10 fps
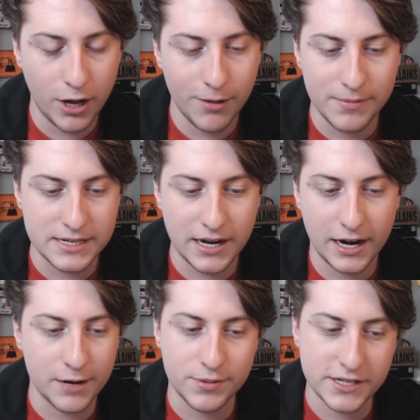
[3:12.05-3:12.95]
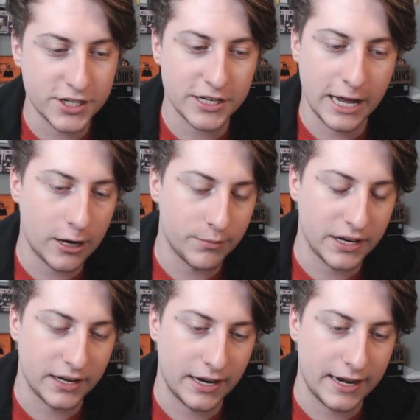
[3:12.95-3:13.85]
mom is not in a position to help
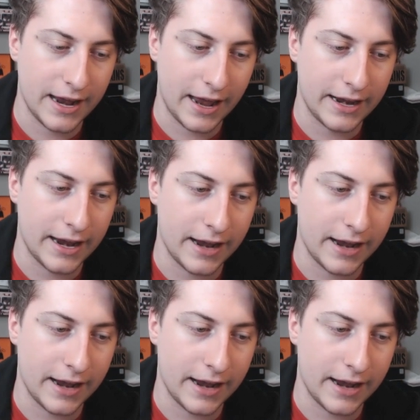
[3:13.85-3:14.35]
me, and